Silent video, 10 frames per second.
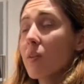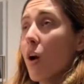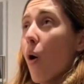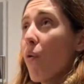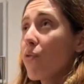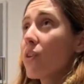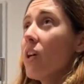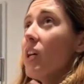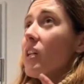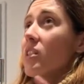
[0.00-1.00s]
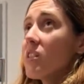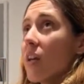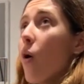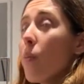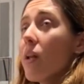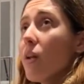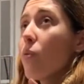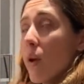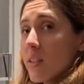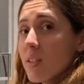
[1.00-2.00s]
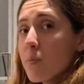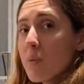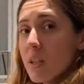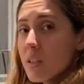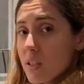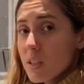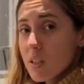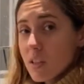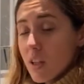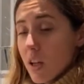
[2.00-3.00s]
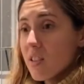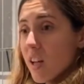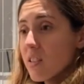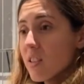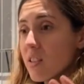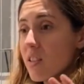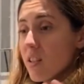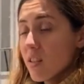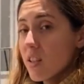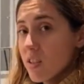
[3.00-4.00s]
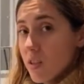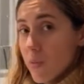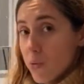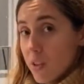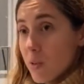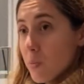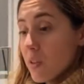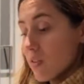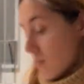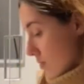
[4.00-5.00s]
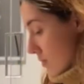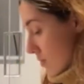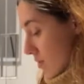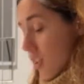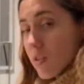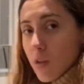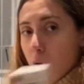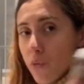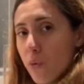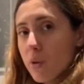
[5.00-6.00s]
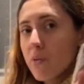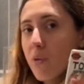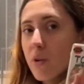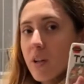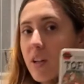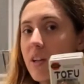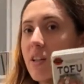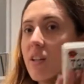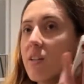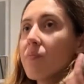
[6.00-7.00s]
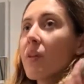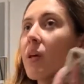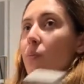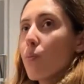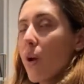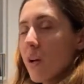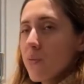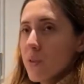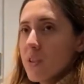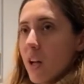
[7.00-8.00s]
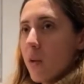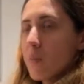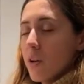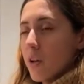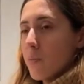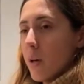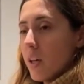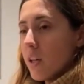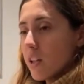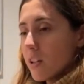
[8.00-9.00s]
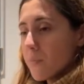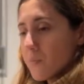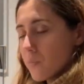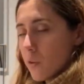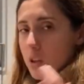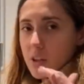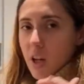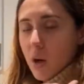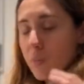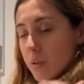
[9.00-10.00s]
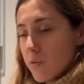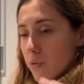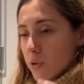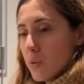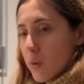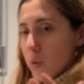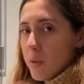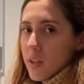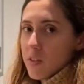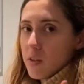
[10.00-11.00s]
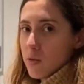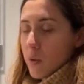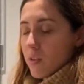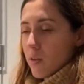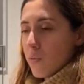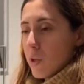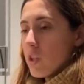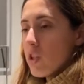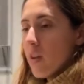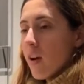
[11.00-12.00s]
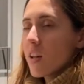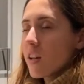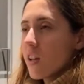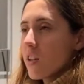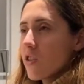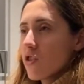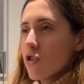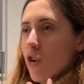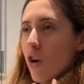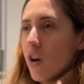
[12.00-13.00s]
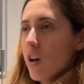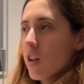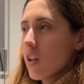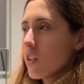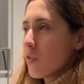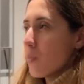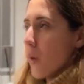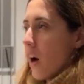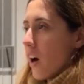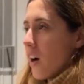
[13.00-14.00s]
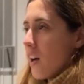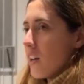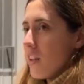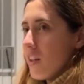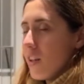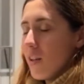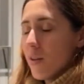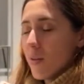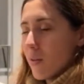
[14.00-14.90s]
they offer so many recipes, dozens and dozens of recipes. This tofu is for breakfast that I'm gonna make, not now, but for tomorrow, because it needs to rest in the fridge. Like a chocolate pie,